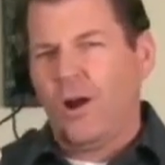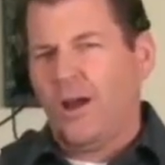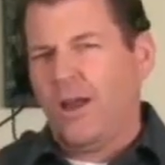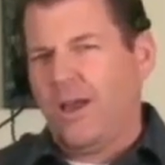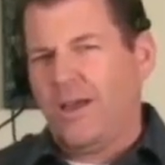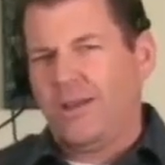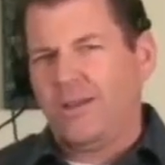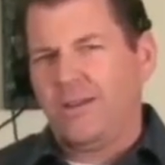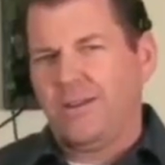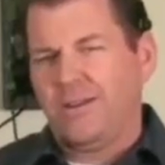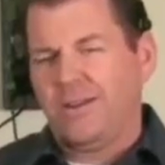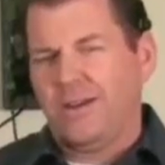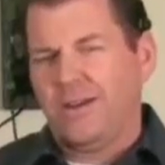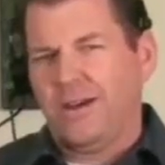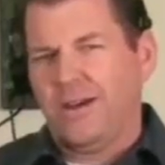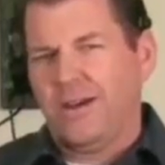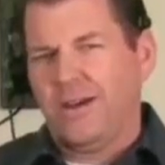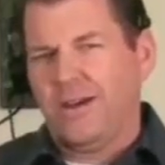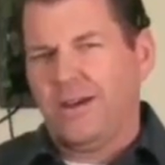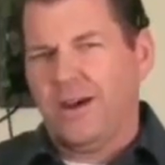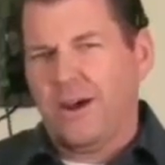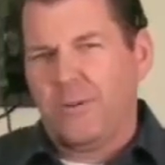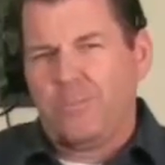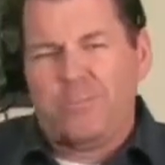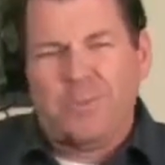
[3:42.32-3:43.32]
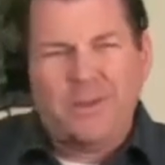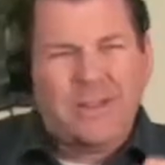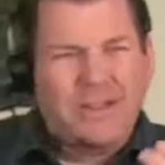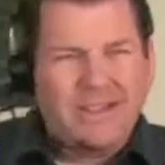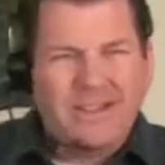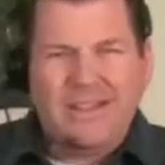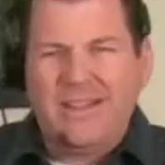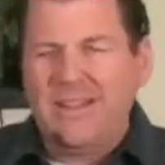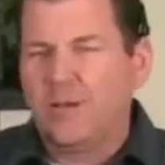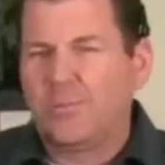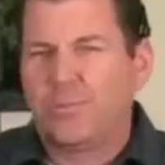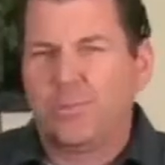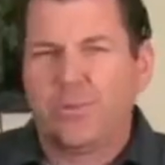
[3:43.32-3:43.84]
and
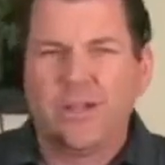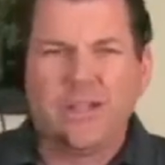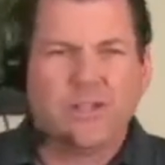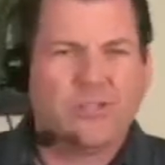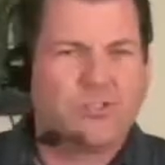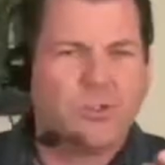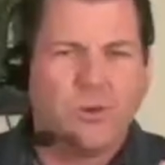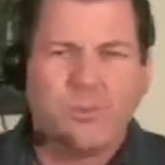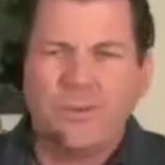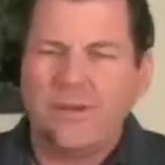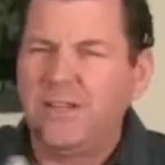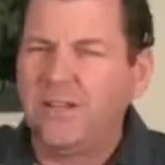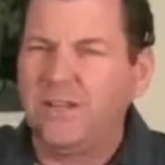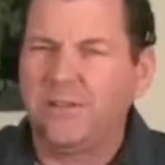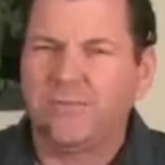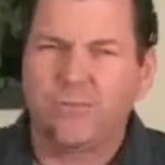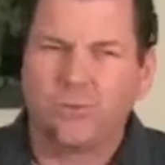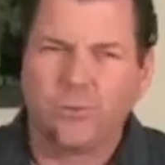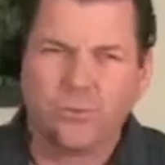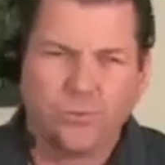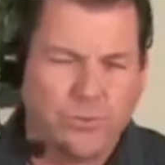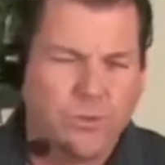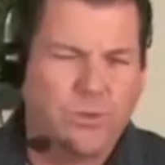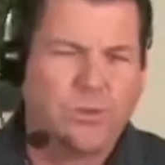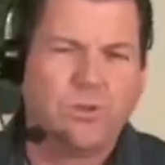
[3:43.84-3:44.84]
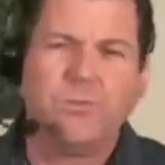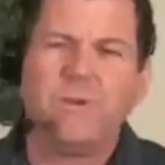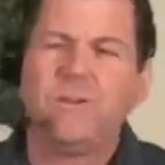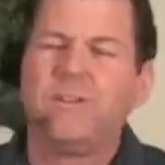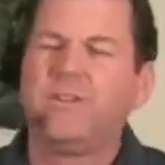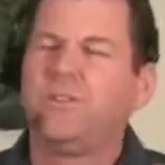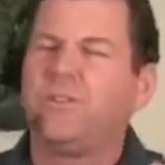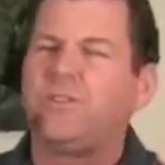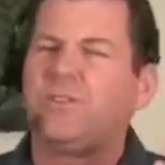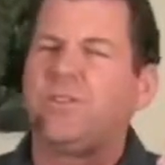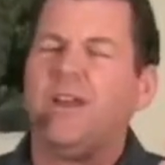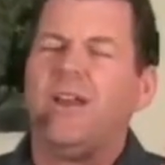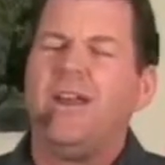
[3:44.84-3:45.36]
ability to play so many different
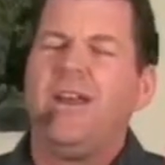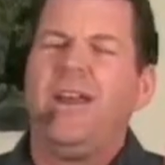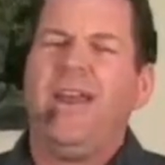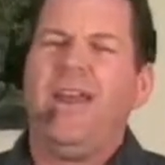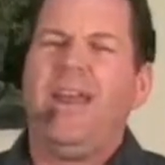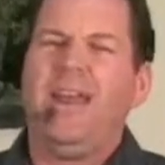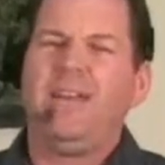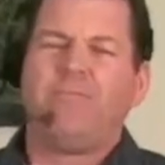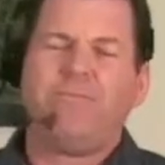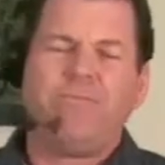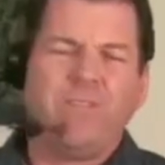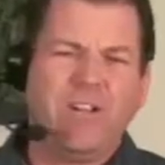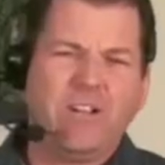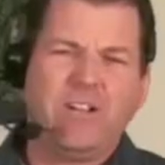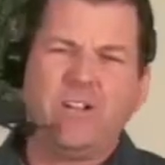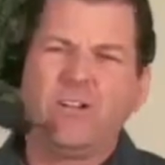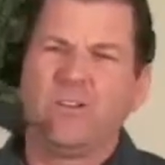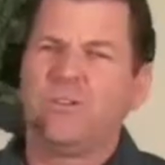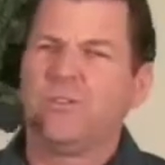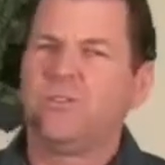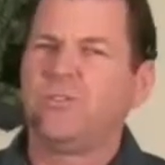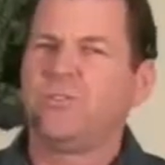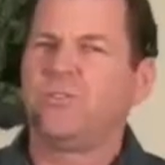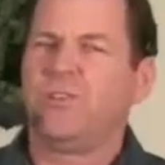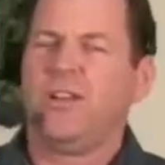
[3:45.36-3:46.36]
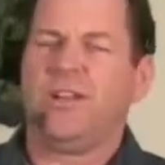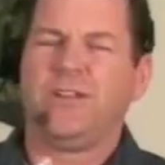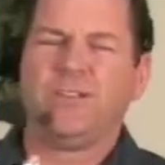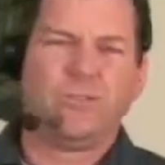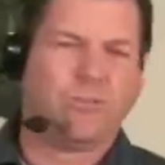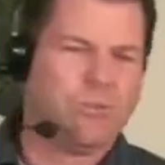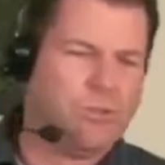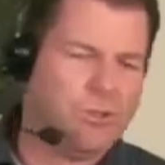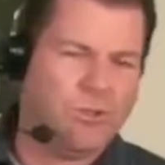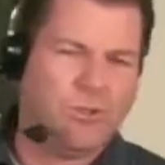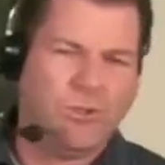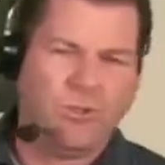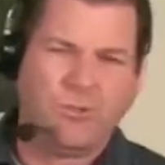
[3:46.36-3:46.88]
rudiments and figures and
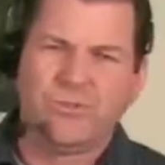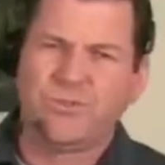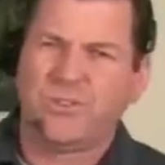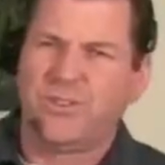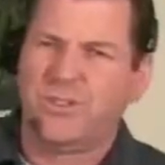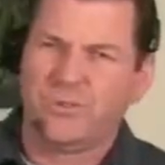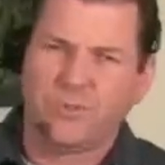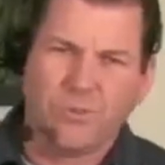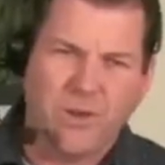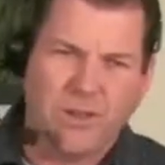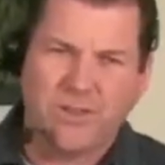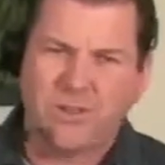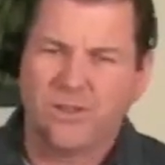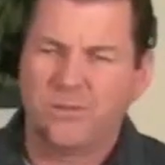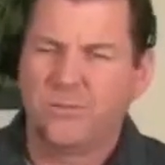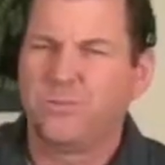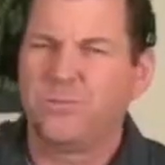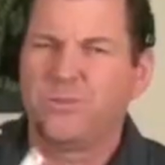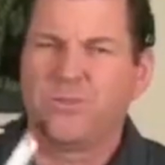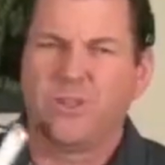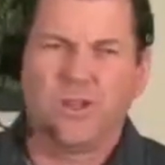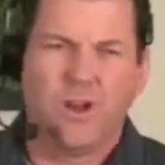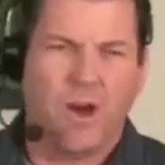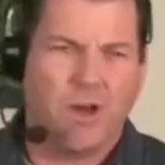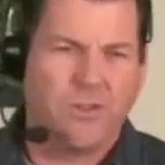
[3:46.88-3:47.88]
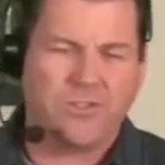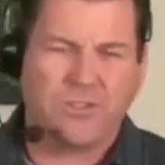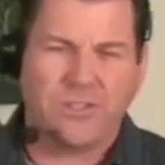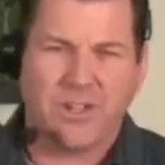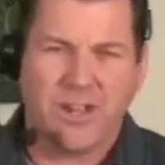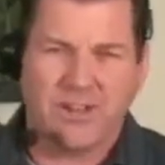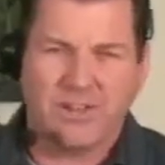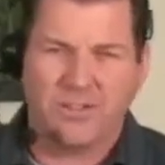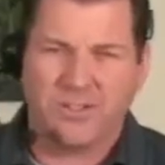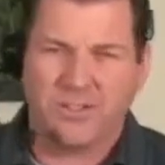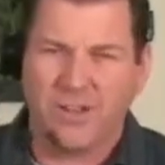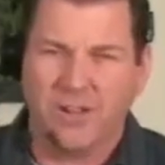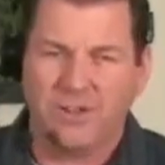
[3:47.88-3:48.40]
grooves and rhythms and all this
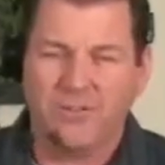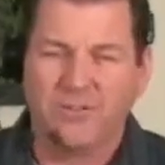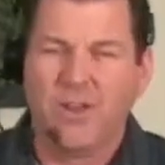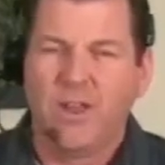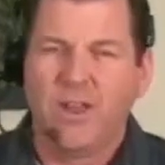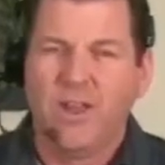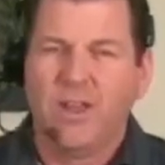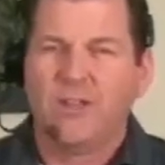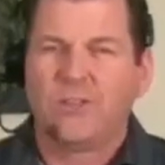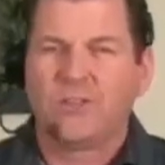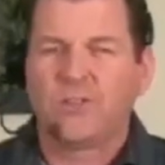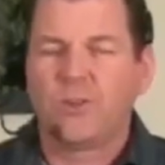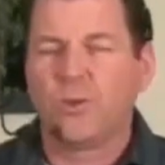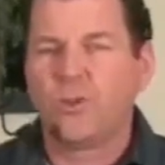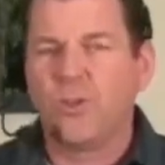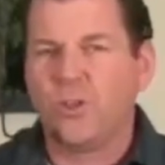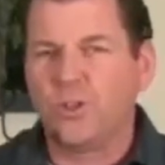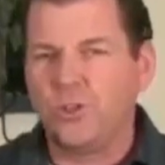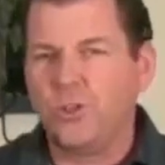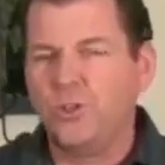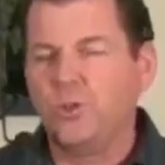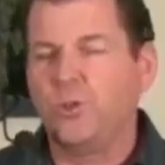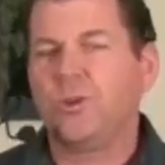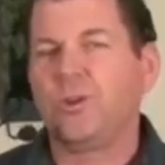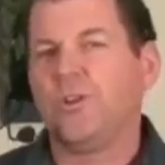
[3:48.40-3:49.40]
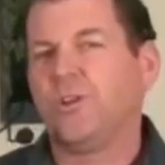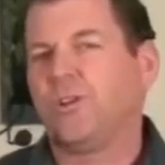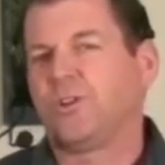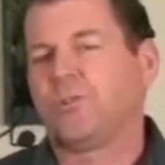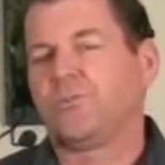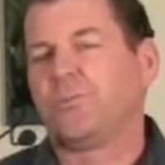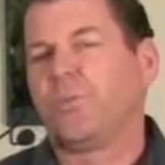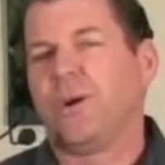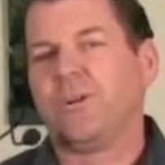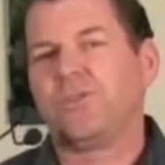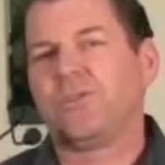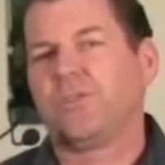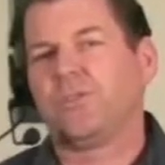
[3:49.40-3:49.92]
kind of stuff so that you can
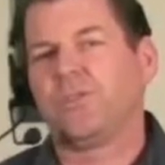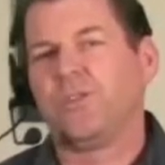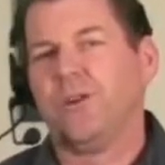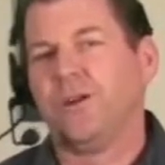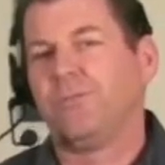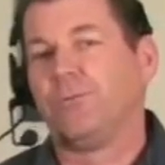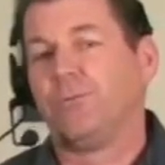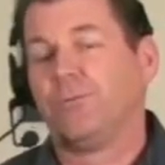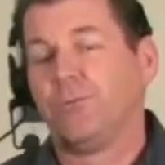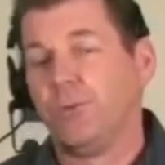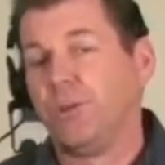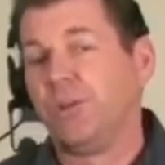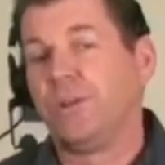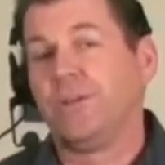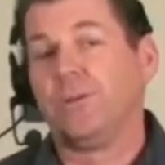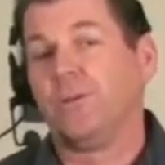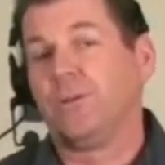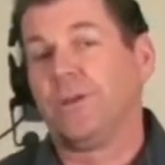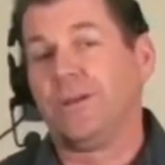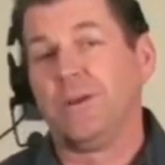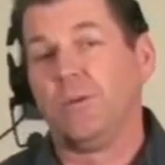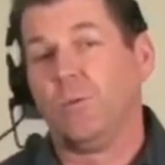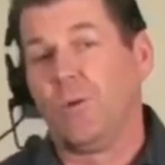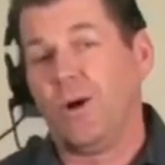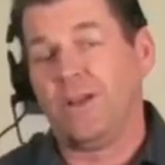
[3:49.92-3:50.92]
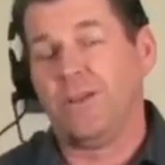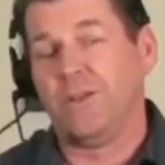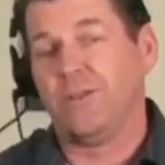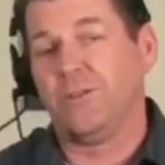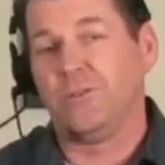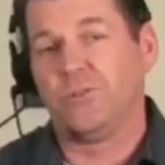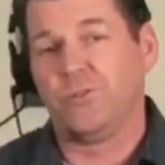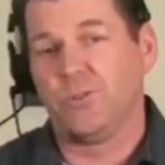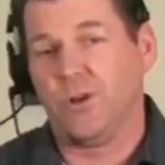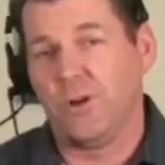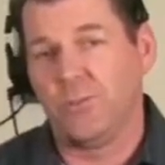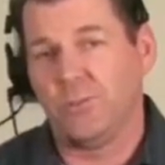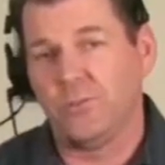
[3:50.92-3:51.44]
express yourself really, really well on the
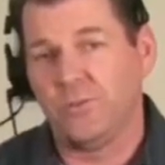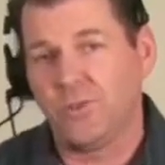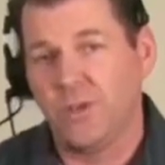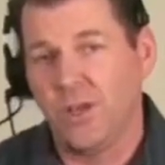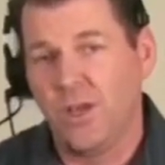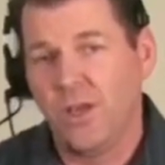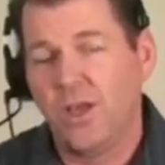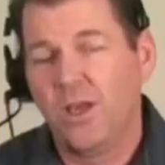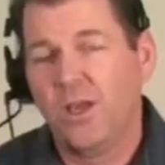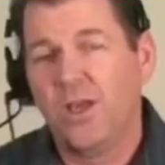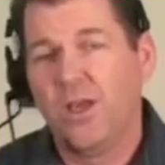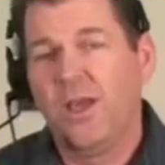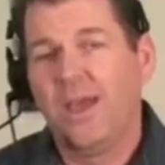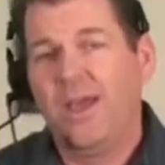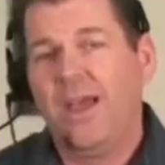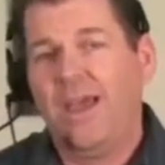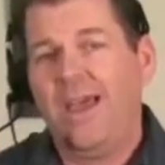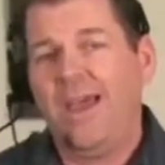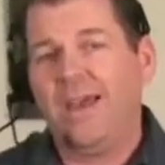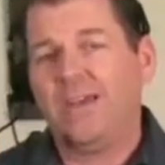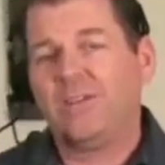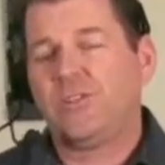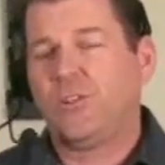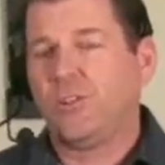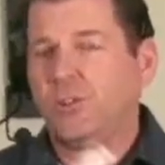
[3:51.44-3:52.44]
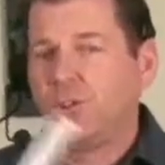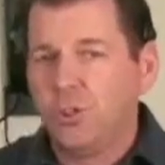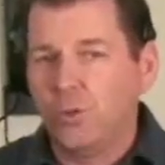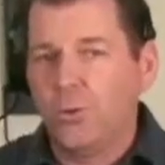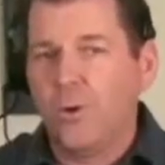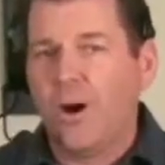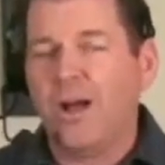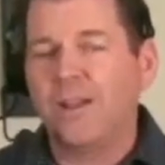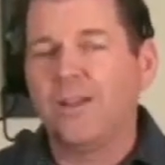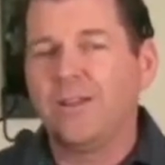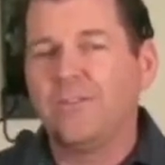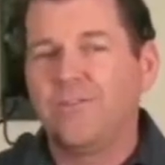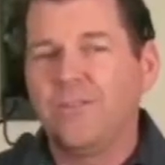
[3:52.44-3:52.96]
drums. And to do
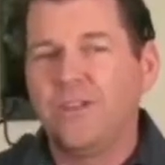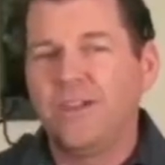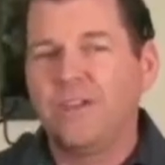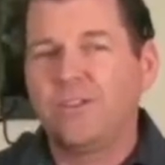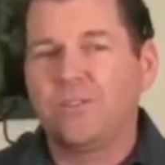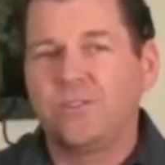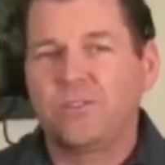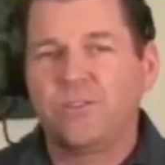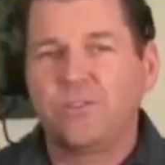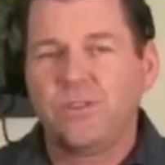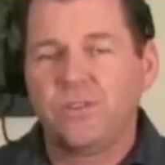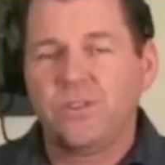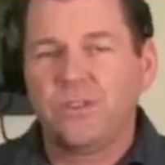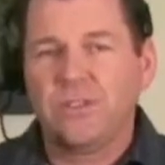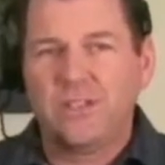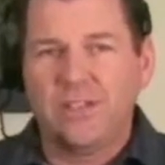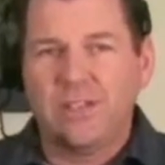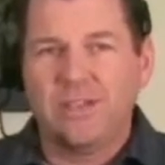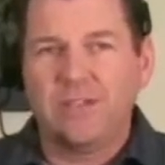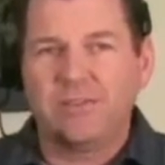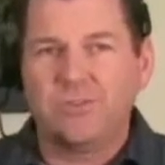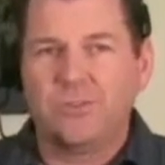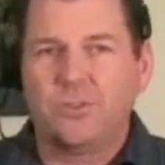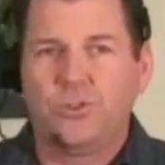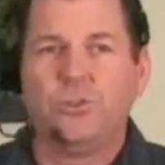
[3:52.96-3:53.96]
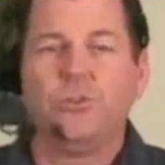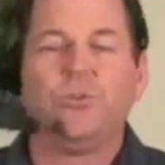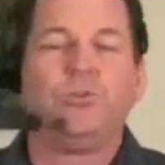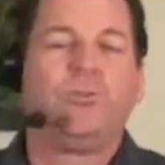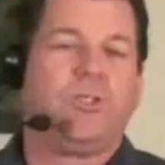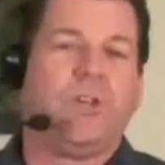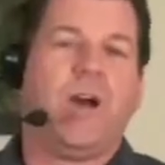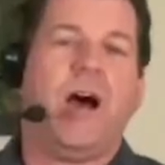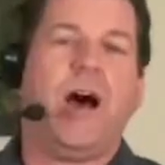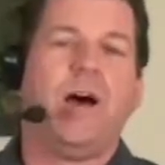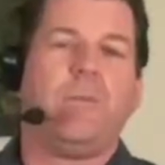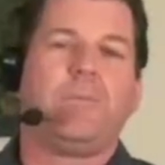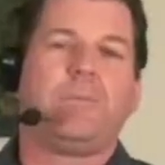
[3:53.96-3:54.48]
all of this gives you
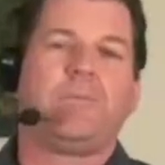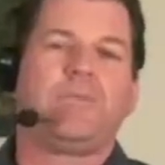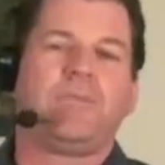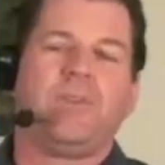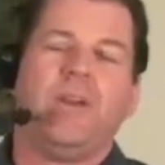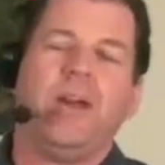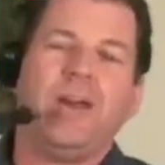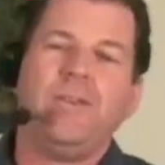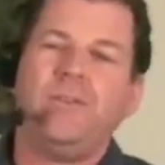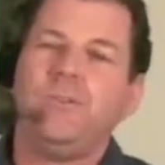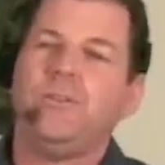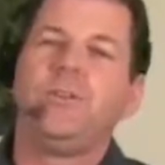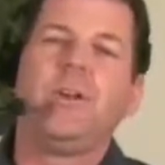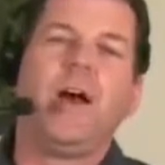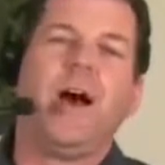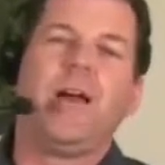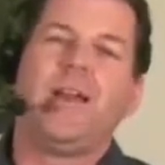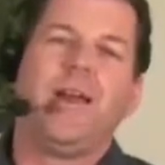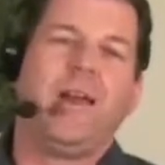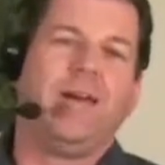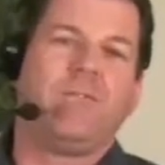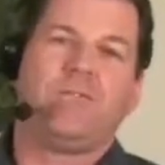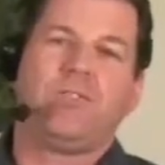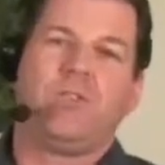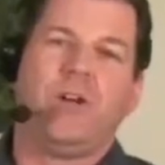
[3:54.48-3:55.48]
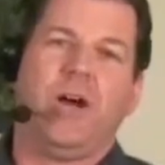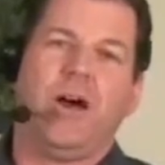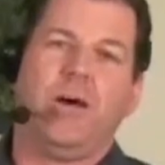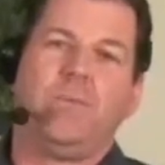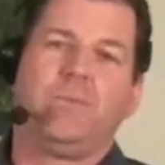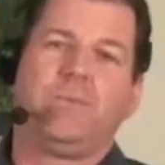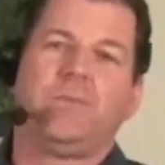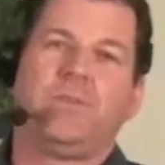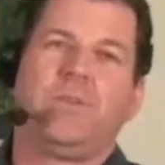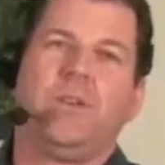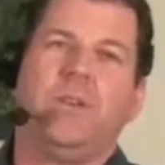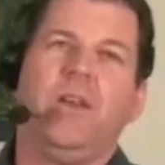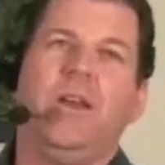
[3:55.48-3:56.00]
chops, and you got to have
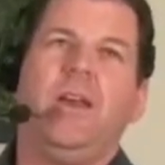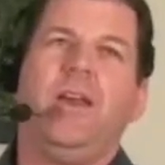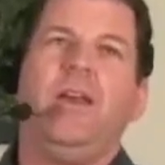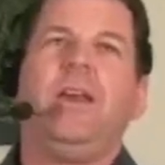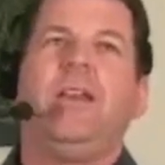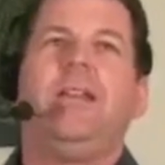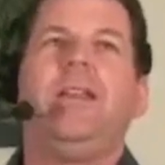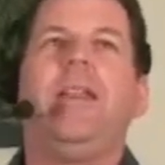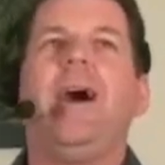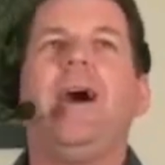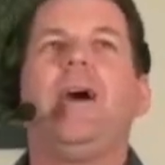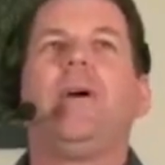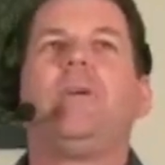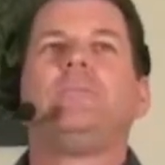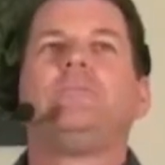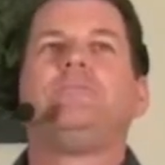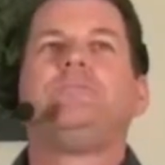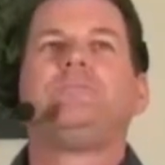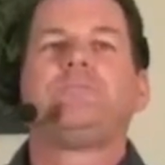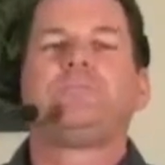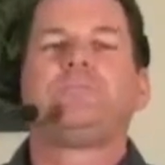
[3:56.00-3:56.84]
chops. Now,